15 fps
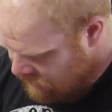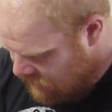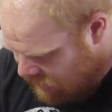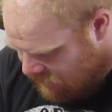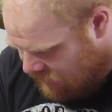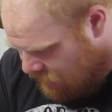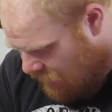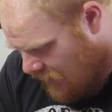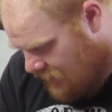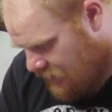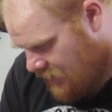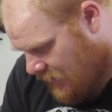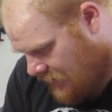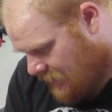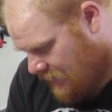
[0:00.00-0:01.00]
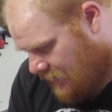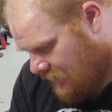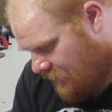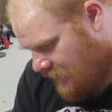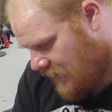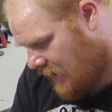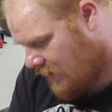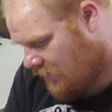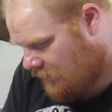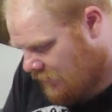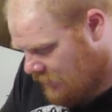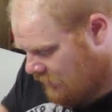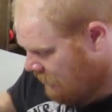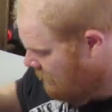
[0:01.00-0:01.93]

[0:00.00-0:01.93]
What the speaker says: just kind of smash that stuff down,